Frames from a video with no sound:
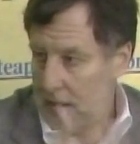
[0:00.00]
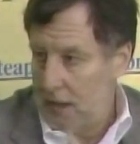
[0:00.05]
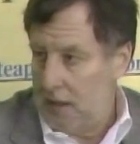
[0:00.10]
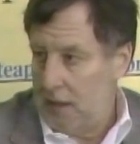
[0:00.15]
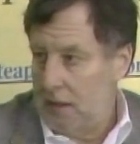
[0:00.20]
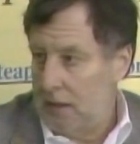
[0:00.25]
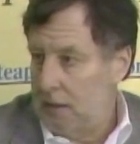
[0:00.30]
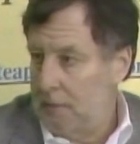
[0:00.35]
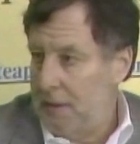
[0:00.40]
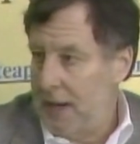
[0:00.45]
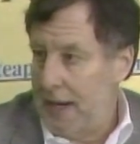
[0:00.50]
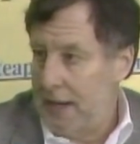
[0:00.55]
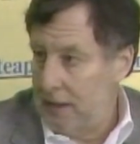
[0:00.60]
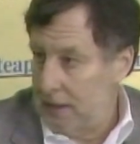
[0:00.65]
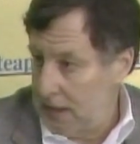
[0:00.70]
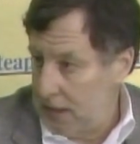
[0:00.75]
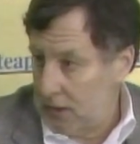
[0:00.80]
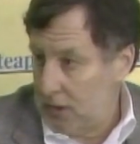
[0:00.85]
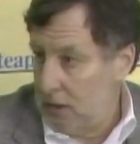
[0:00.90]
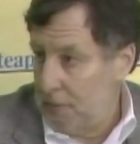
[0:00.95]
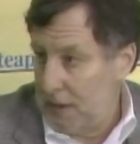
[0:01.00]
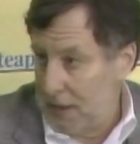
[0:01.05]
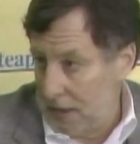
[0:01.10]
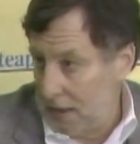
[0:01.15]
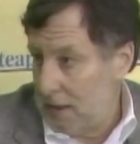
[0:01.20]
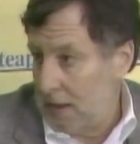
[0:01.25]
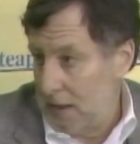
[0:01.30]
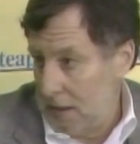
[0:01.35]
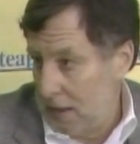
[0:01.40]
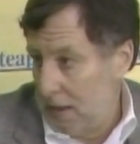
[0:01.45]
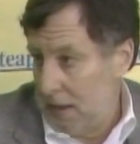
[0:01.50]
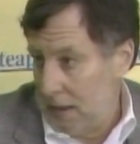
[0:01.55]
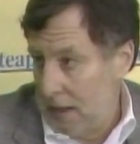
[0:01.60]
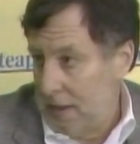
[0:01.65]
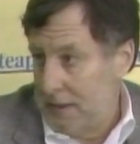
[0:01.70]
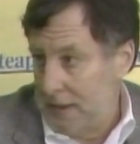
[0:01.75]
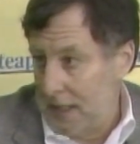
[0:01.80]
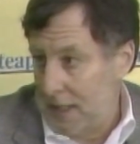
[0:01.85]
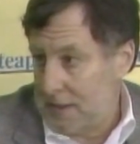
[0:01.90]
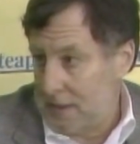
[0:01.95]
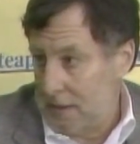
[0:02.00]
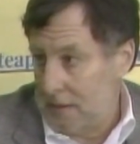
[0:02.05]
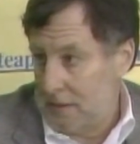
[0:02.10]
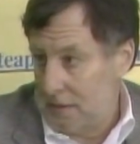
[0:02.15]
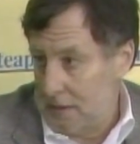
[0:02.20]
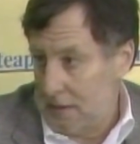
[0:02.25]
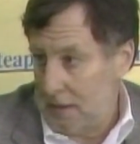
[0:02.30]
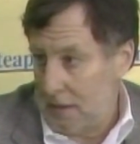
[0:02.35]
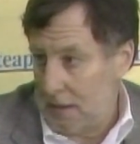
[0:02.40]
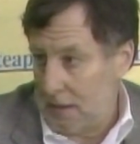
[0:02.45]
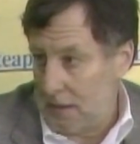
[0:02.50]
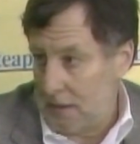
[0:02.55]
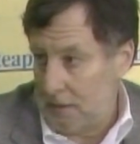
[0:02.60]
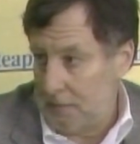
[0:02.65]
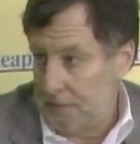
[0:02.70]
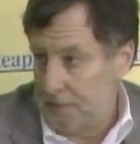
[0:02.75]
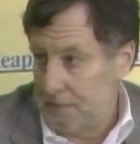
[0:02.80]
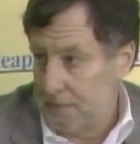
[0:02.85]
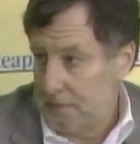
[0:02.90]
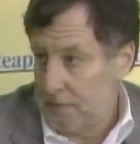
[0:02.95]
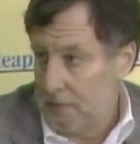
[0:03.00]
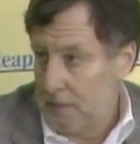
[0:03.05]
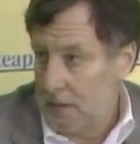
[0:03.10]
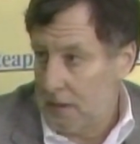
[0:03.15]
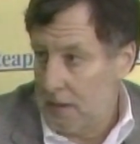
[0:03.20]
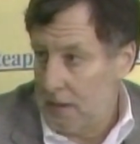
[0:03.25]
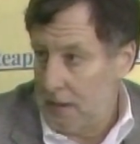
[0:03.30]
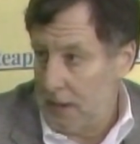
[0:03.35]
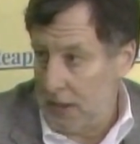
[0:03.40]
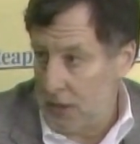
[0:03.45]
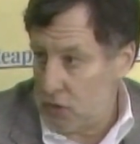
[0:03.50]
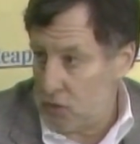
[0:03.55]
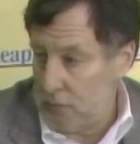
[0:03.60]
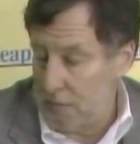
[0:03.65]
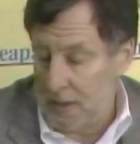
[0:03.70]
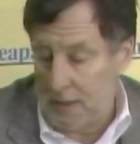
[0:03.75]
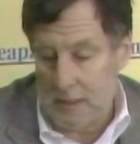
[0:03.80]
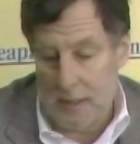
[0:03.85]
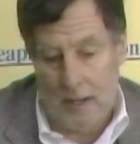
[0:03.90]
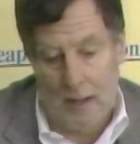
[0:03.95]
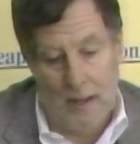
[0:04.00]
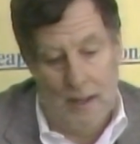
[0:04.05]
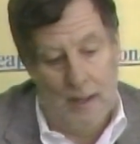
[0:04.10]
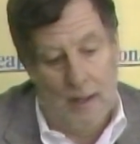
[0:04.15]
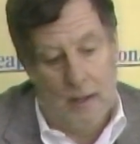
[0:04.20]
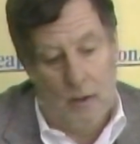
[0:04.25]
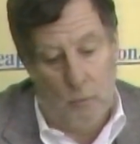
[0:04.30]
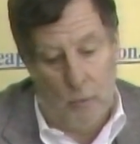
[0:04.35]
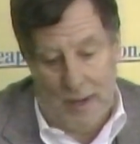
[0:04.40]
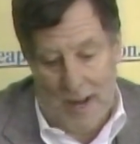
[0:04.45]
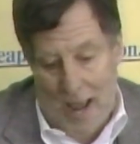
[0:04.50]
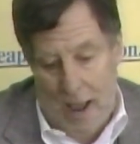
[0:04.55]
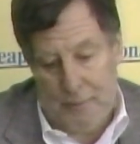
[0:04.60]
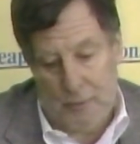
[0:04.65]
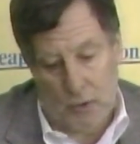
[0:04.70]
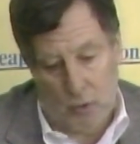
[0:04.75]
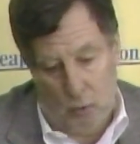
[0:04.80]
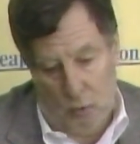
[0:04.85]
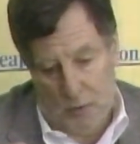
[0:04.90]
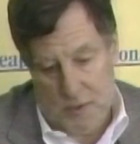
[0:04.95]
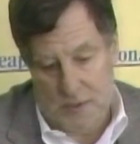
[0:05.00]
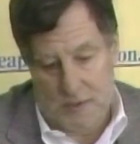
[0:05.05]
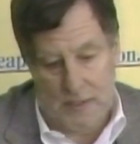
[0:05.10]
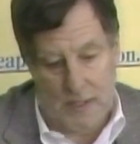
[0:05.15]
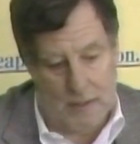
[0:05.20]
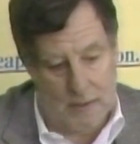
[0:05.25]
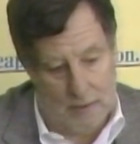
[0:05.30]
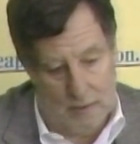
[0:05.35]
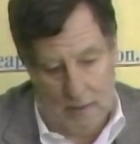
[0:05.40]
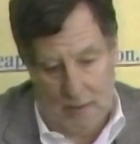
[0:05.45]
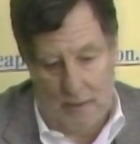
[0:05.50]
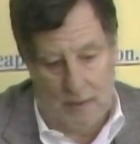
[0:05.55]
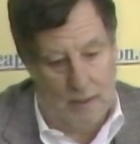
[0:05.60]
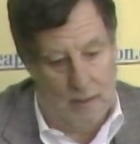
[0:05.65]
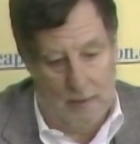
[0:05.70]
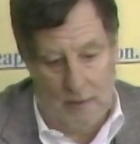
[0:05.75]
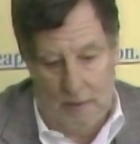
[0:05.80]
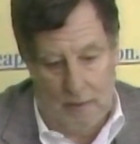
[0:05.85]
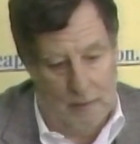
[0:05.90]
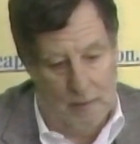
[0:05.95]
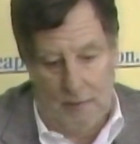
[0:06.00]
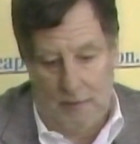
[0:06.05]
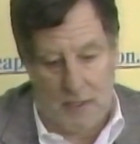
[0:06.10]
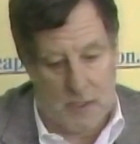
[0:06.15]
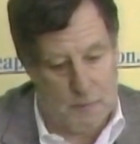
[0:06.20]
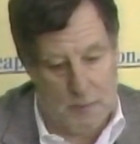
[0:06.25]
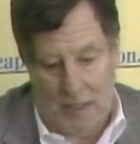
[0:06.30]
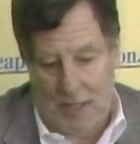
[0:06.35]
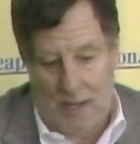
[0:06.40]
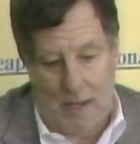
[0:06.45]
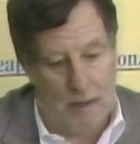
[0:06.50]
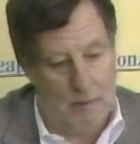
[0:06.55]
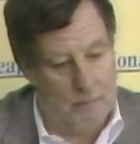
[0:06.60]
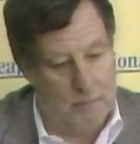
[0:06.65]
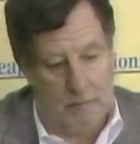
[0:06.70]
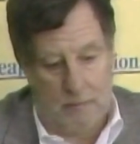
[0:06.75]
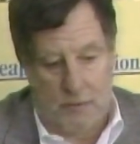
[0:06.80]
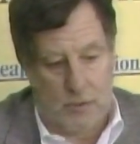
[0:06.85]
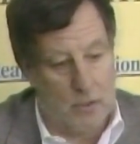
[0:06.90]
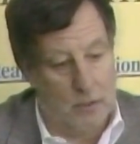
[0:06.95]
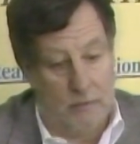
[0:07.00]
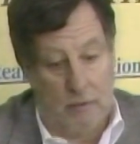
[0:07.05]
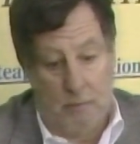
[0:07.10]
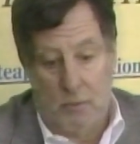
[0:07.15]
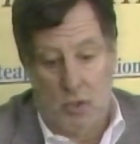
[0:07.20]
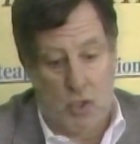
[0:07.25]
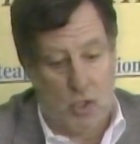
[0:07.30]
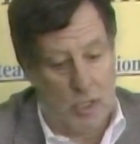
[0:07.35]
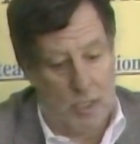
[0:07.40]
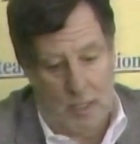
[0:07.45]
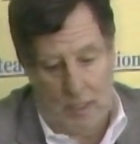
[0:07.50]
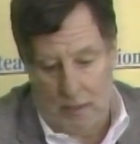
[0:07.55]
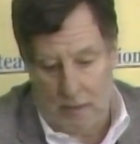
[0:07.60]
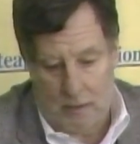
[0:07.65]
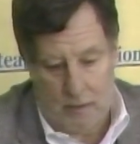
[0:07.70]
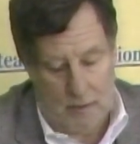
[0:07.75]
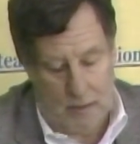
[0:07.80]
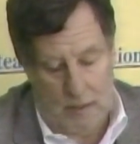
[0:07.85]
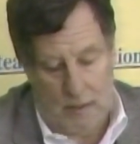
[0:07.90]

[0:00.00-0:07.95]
and it could be a decent instrument. What happened, of course, is that this became sort of a machine,